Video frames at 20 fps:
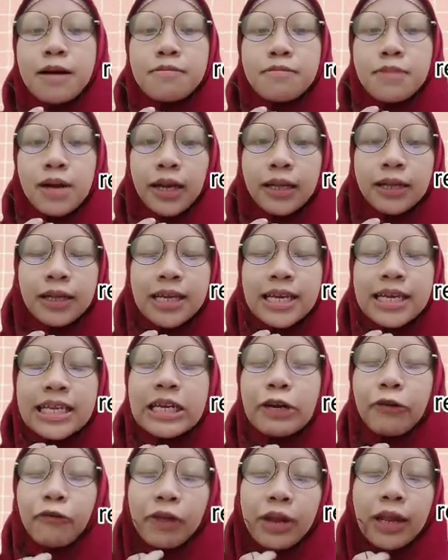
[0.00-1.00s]
But
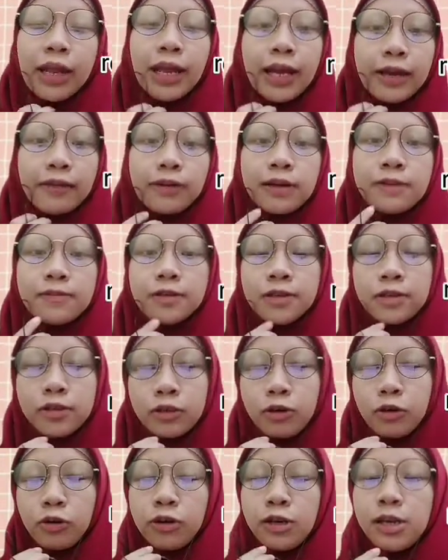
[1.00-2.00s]
in real life
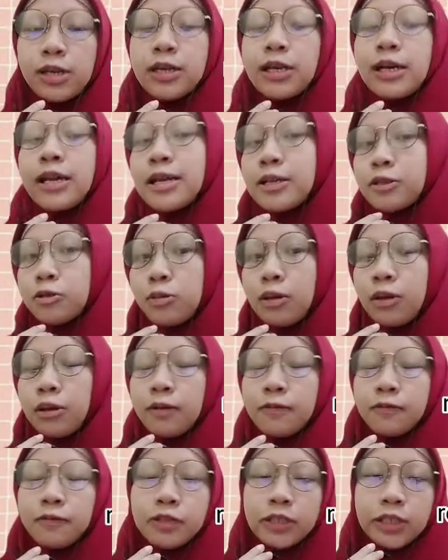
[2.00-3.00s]
conversation or in casual
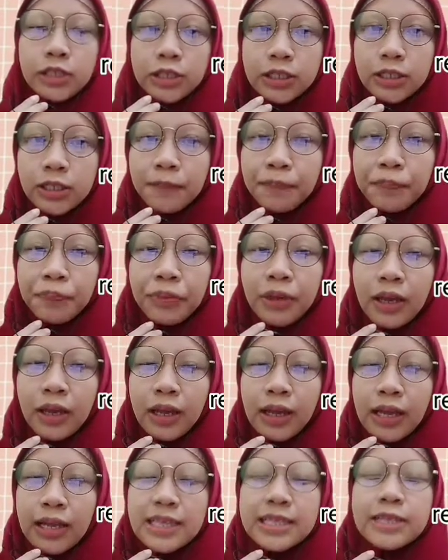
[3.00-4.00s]
conversation,
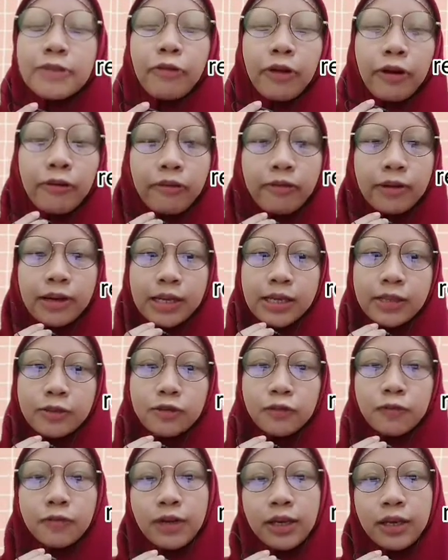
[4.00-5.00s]
it's rarely
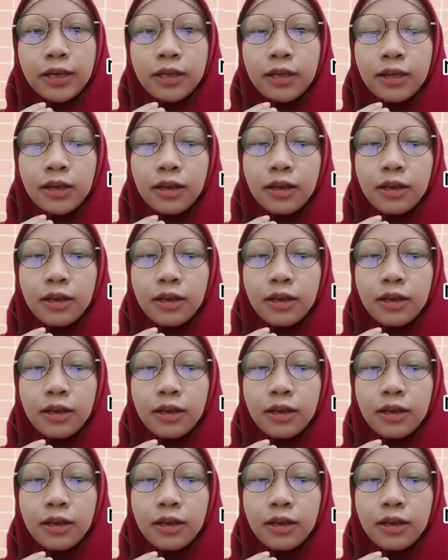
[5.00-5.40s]
to find